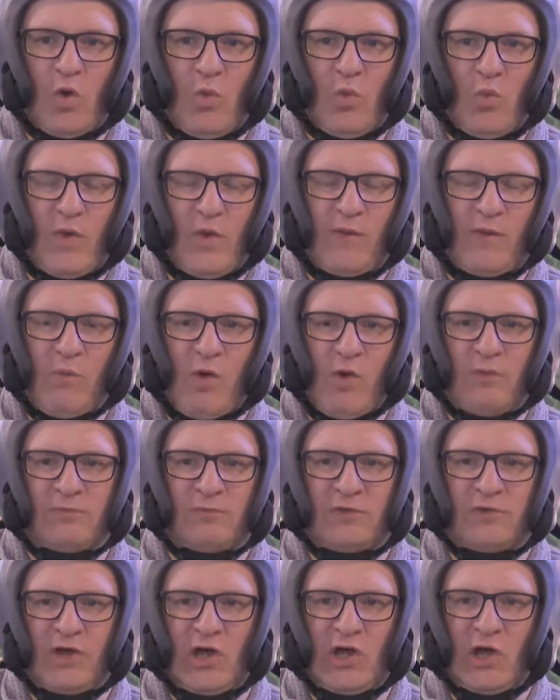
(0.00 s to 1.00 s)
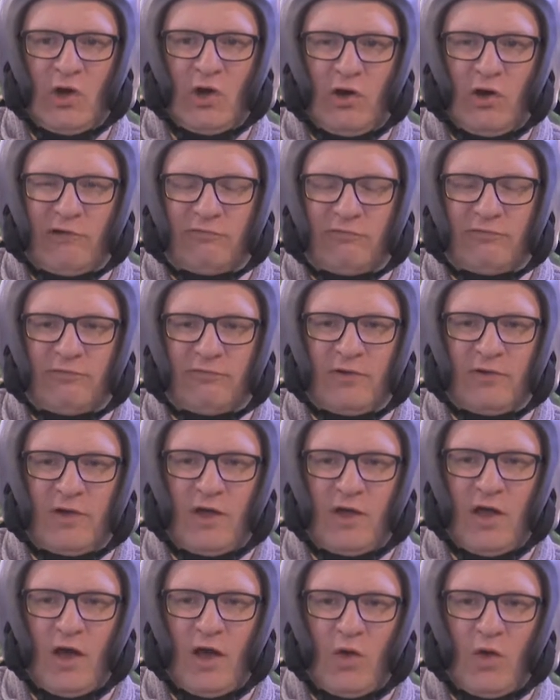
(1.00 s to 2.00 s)
We wander off
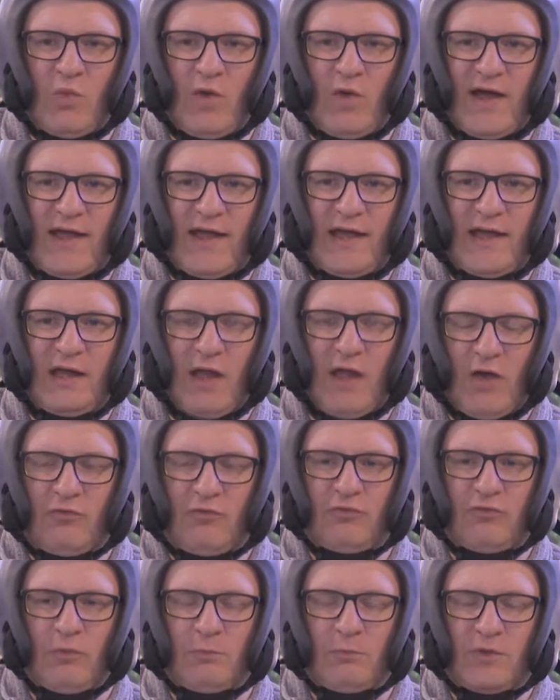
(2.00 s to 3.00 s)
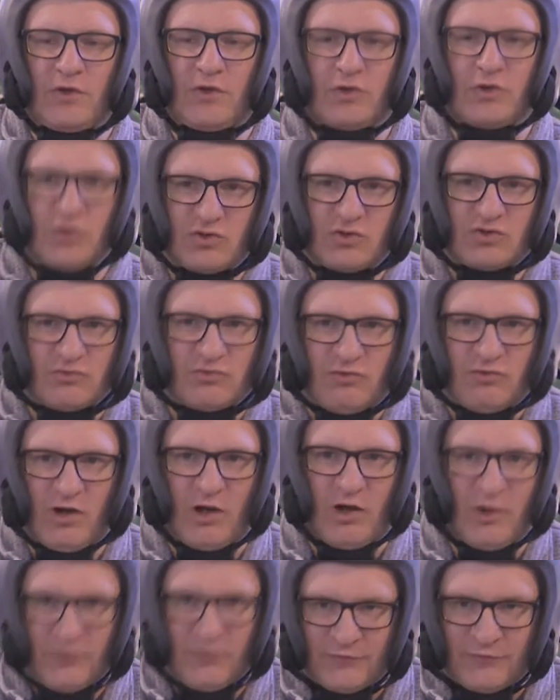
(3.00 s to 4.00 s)
away from the good
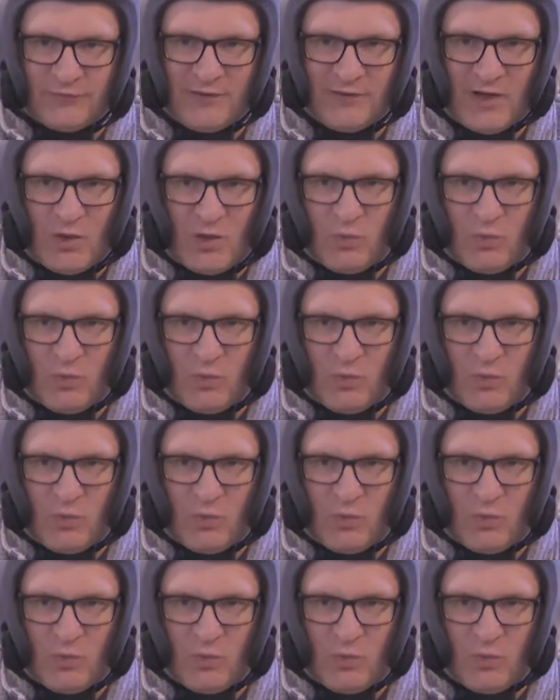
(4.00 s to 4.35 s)
grass